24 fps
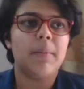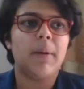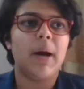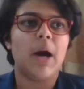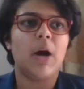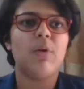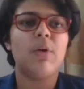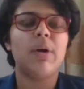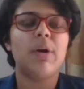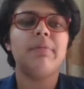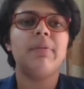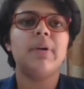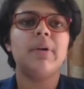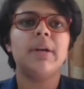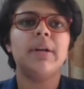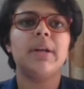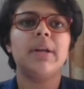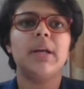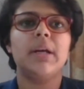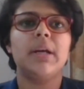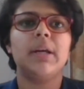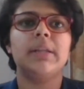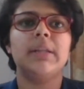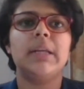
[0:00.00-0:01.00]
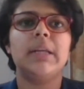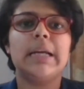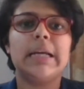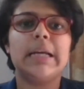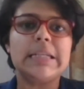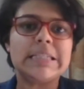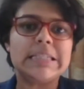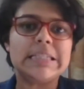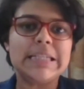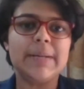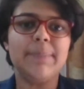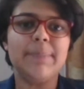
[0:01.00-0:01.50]
However, the
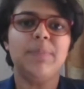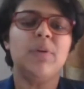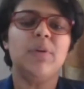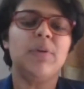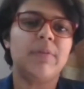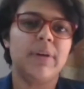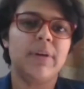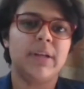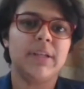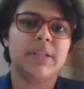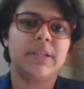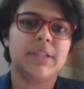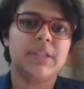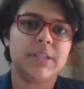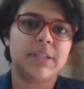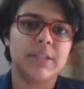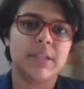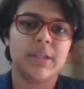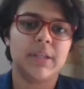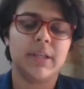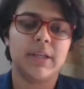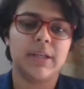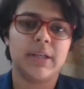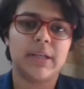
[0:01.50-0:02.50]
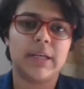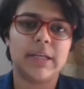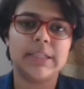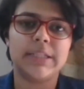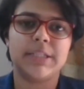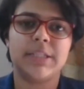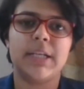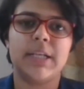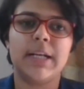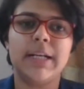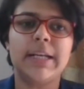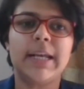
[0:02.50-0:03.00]
concept of
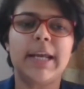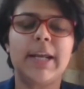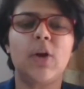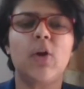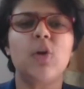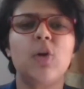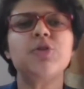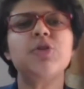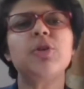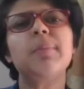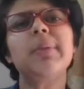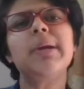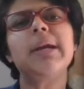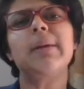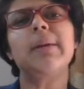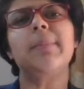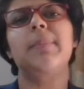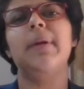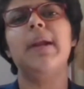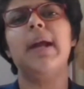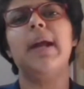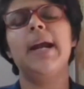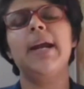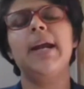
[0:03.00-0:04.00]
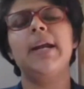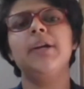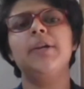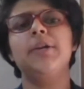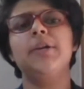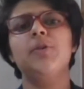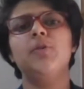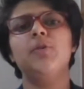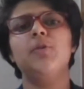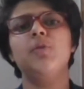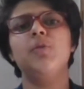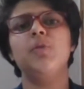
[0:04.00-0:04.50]
consent can also be applied
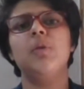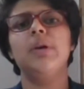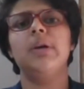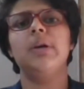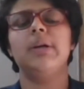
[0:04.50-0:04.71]
to